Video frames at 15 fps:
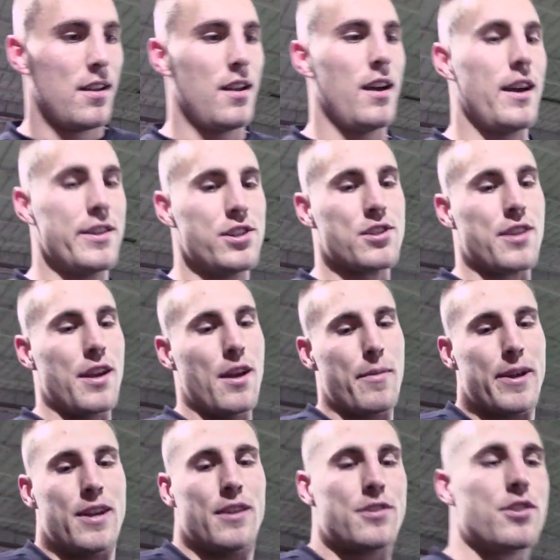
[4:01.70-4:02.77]
Yeah, it's just, I
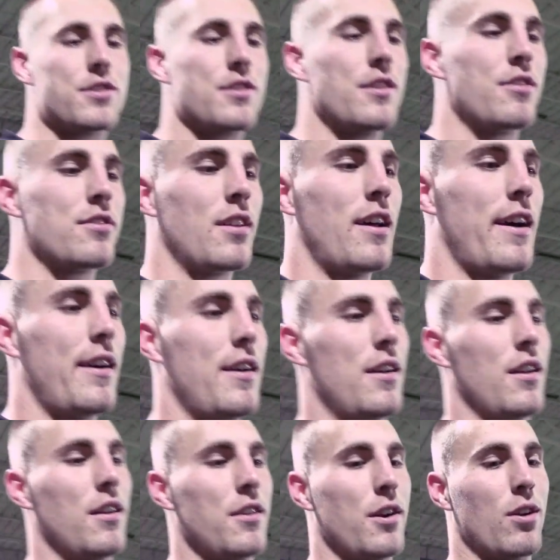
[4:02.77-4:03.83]
mean, it's just, there's a lot,
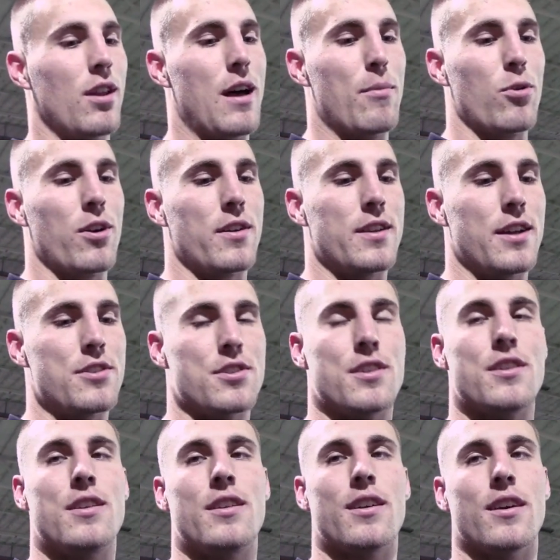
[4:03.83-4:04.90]
you know, a lot more attention
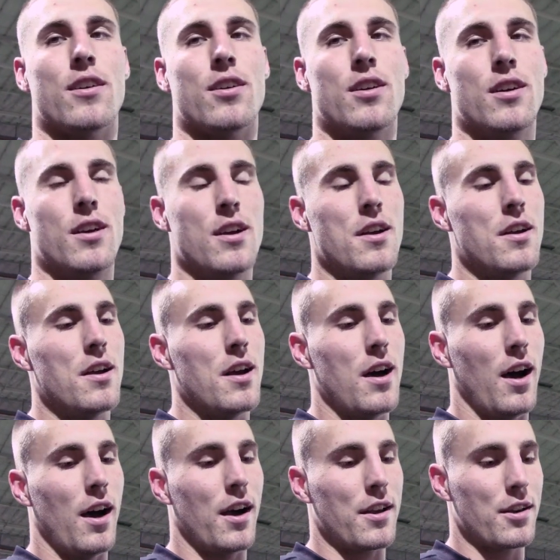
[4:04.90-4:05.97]
to detail.
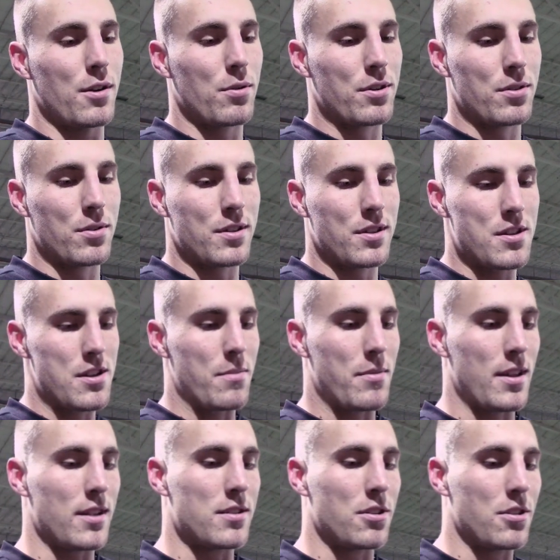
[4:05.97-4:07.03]
You know, we're doing some
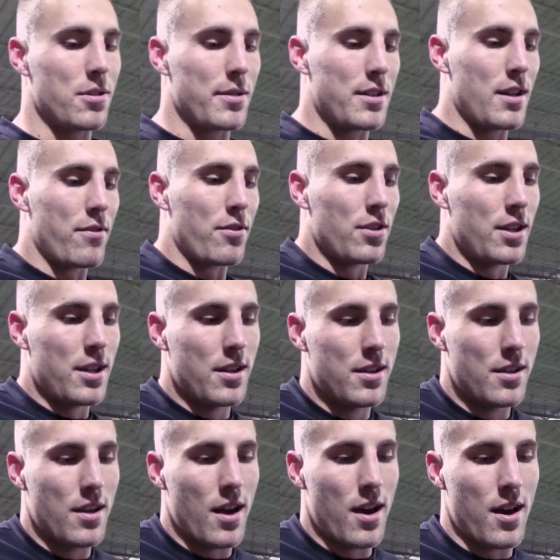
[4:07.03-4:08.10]
things a little bit differently.
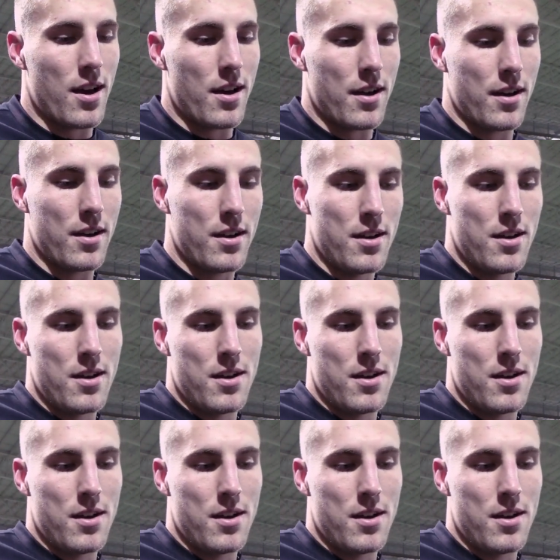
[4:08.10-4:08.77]
I